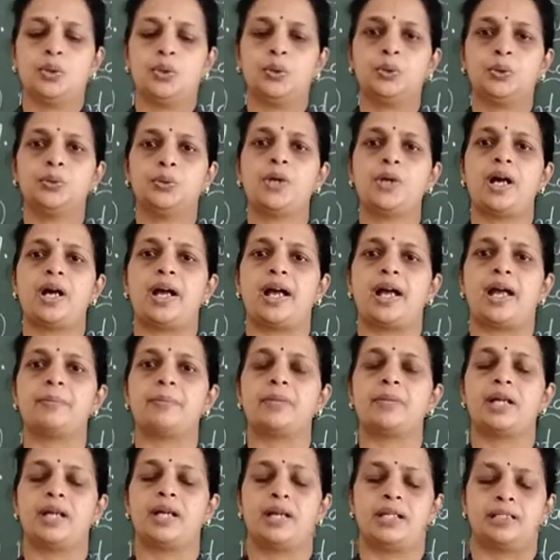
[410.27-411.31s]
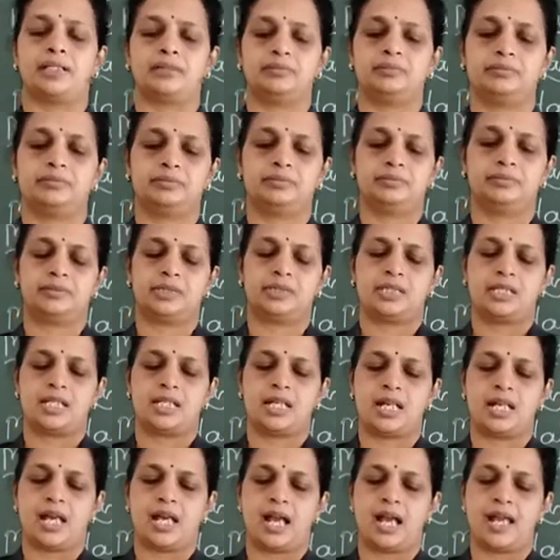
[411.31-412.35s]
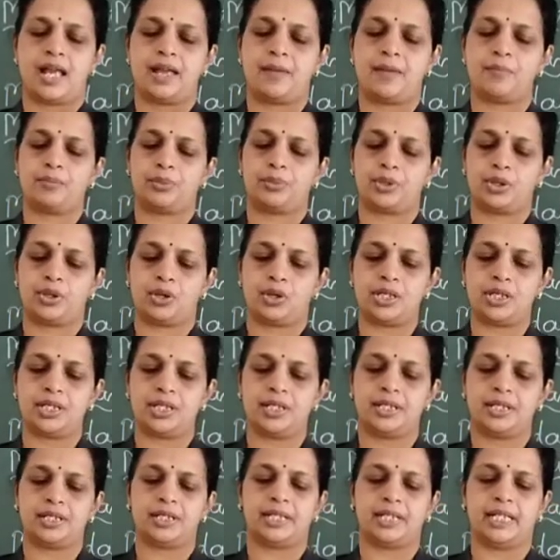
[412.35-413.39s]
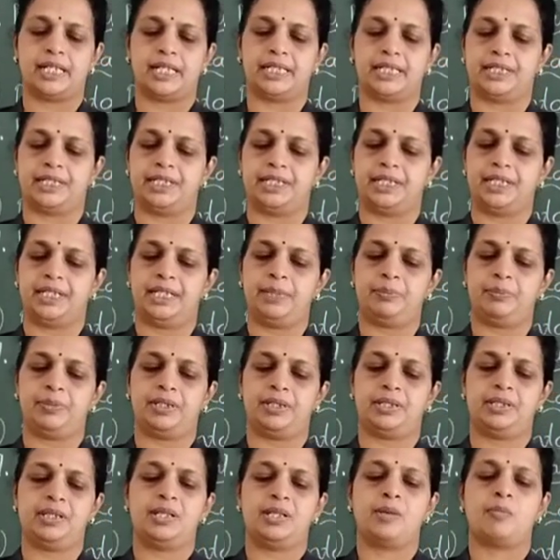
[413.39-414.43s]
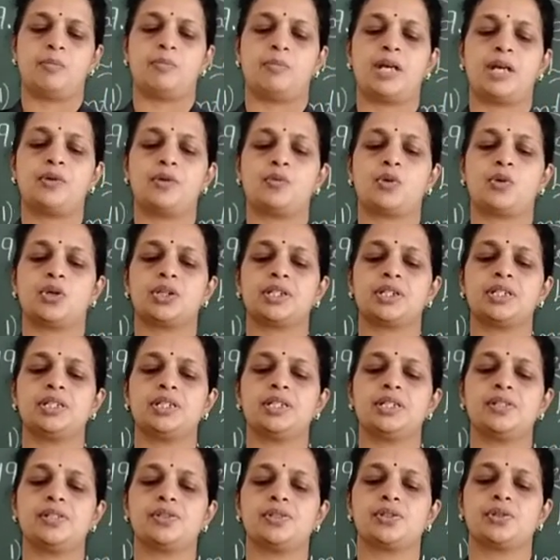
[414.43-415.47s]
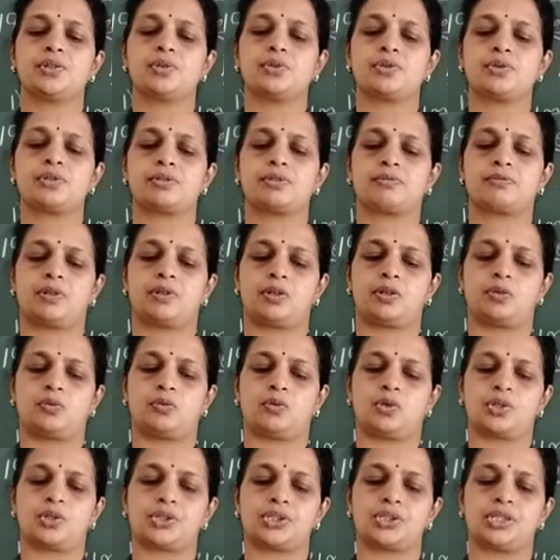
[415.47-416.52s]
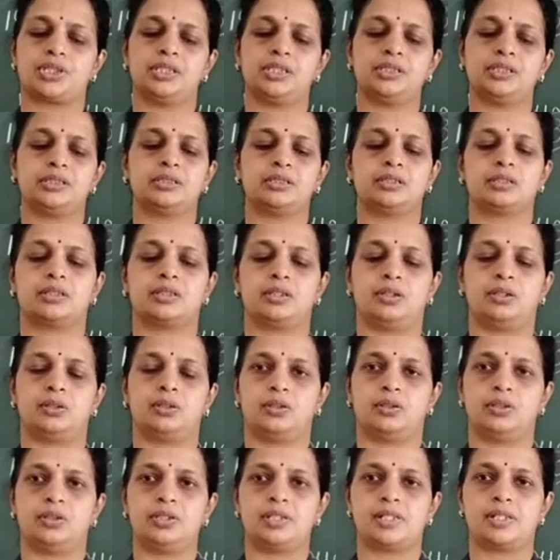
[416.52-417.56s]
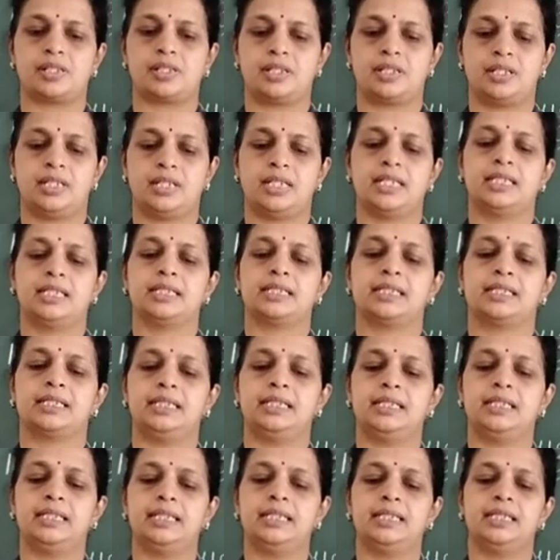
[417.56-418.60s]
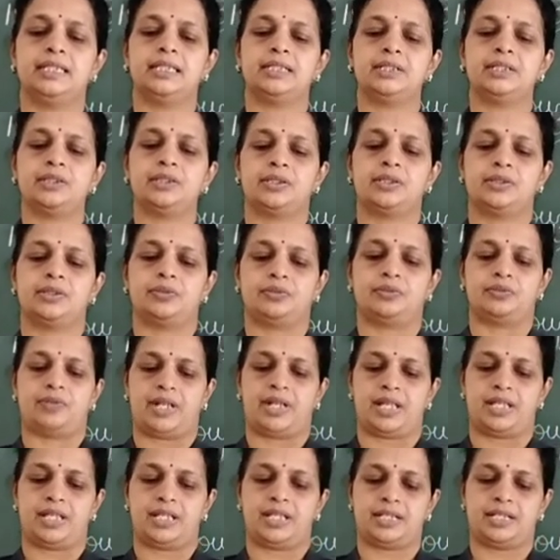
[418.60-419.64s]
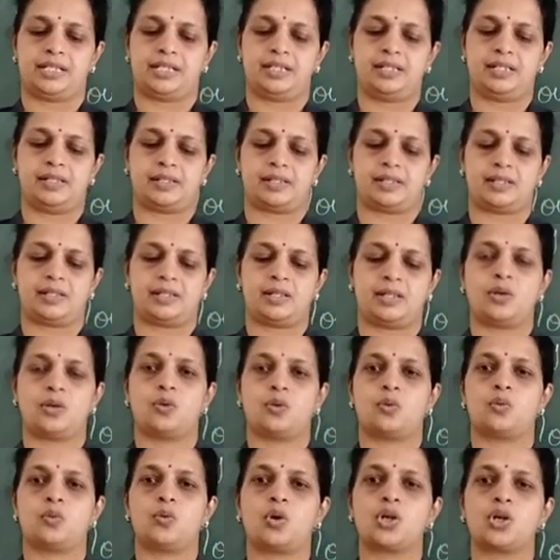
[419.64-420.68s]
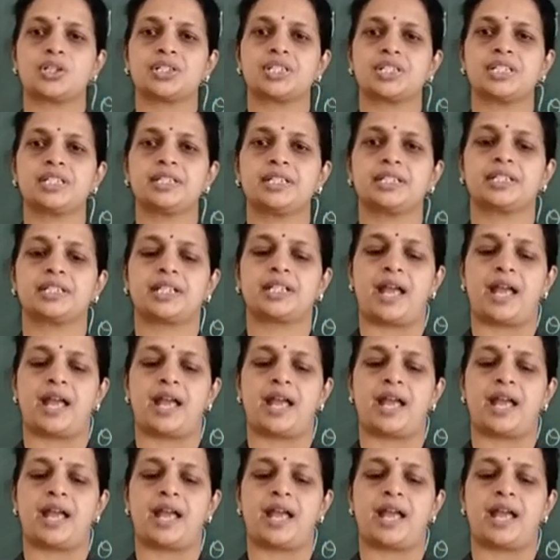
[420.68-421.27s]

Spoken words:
Who am I? I am broad and deep. My water is used for washing clothes, cleaning vehicles, washing